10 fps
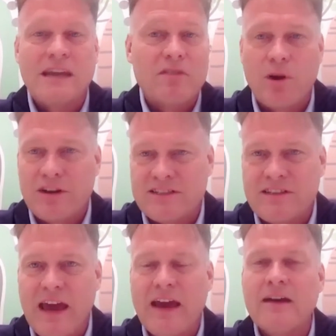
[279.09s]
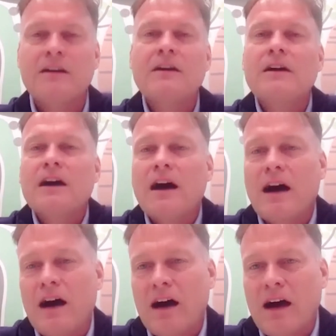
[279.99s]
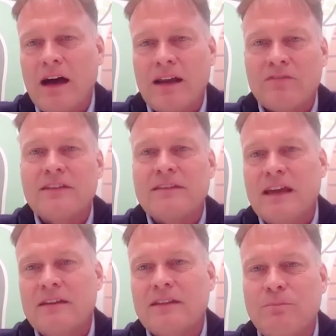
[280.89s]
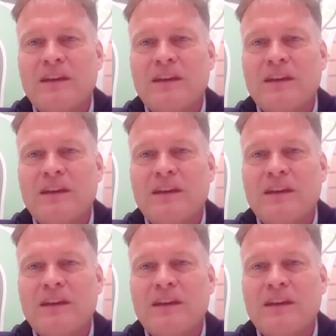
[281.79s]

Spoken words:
Everybody's there, and I think they